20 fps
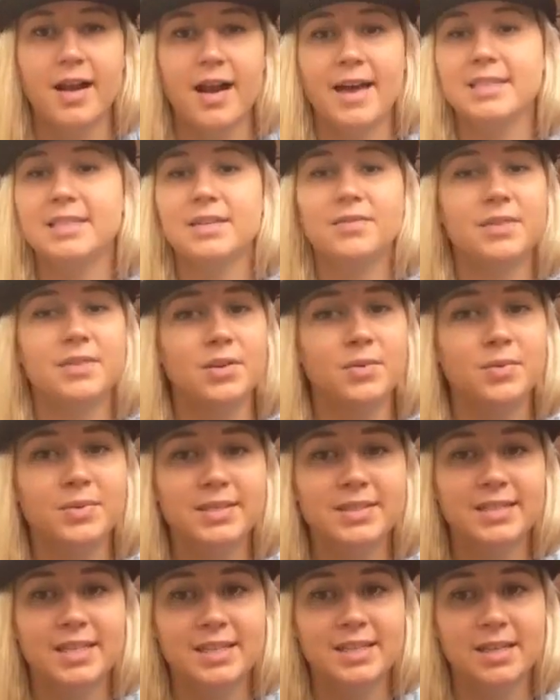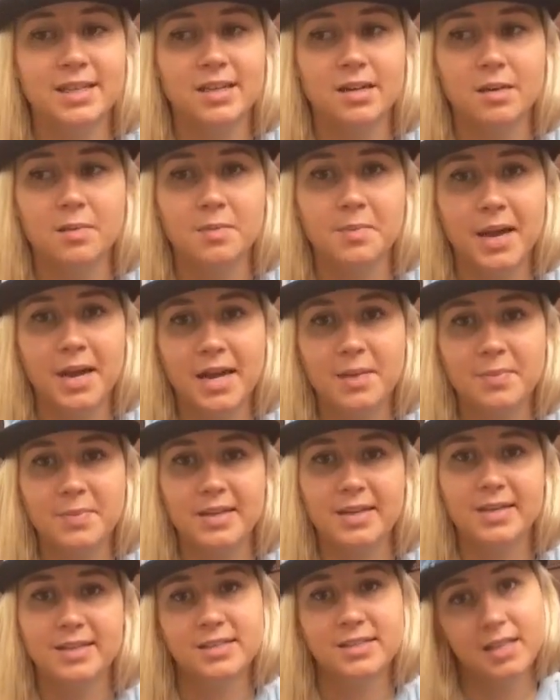I definitely wouldn't take that on a bike,
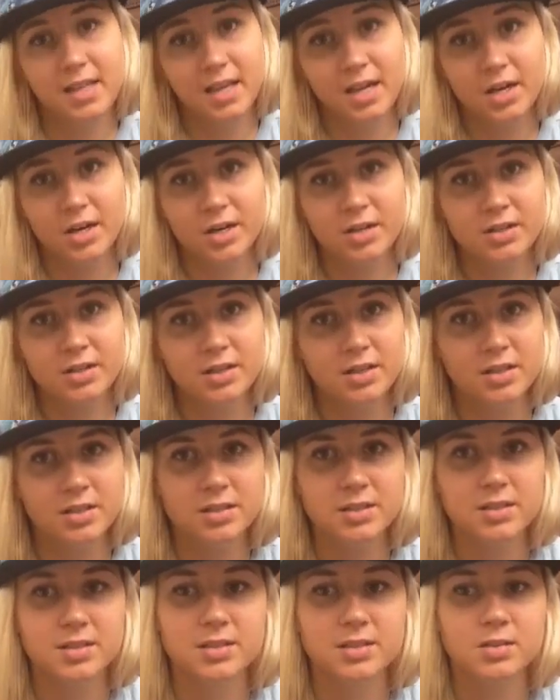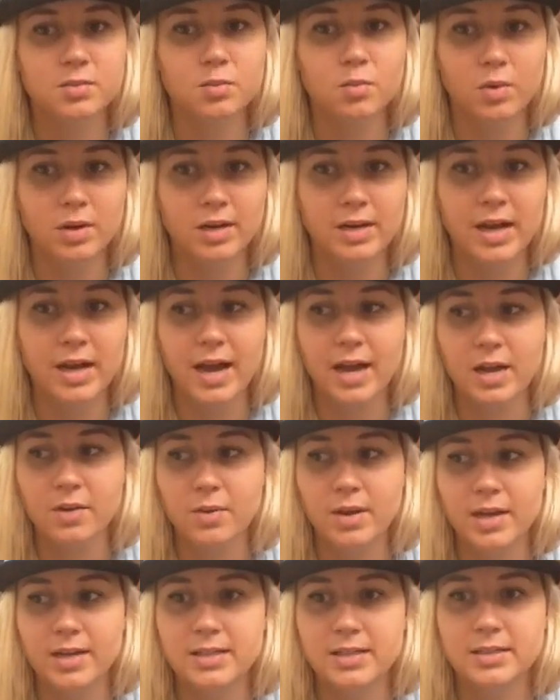because here there's one
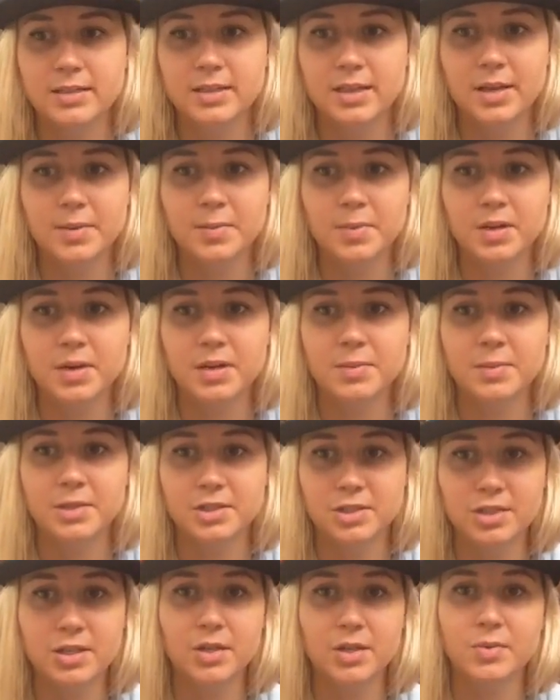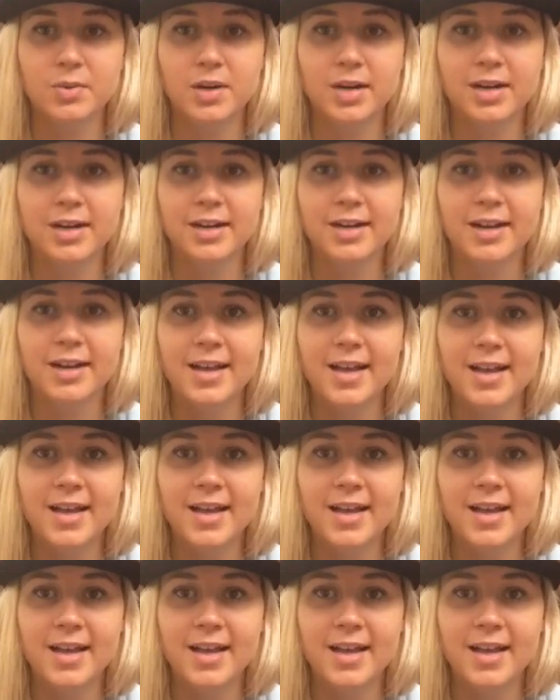highway to get pretty much anywhere,